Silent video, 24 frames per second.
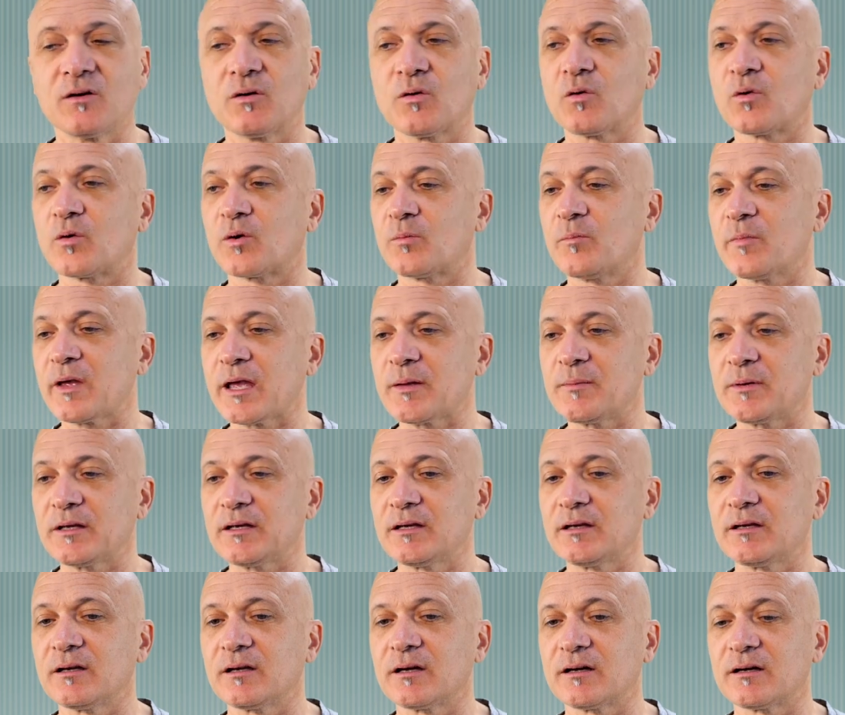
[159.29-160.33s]
or
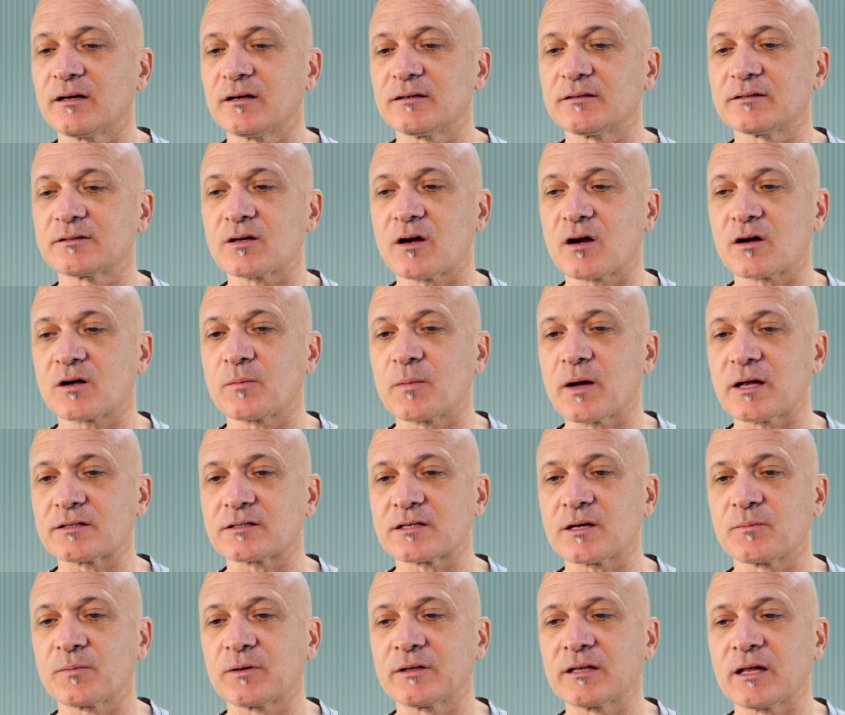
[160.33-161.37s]
maybe talk about
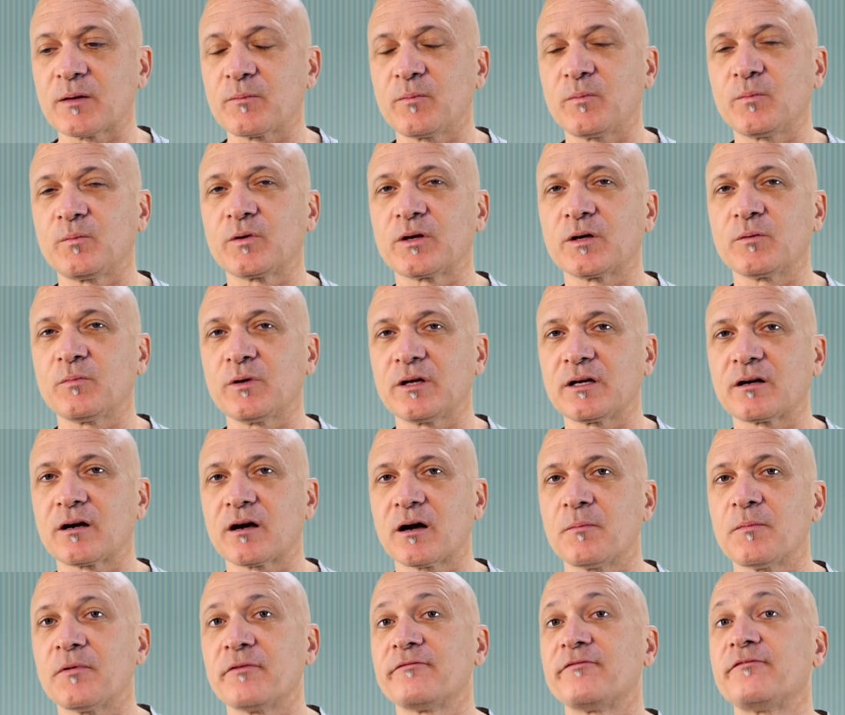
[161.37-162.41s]
something that can
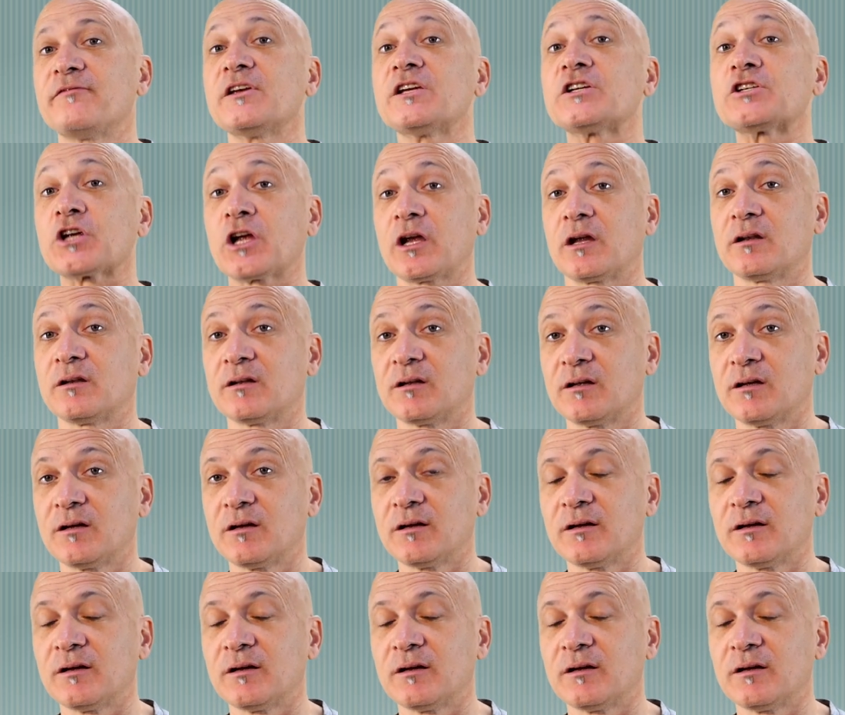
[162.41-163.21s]
become a vision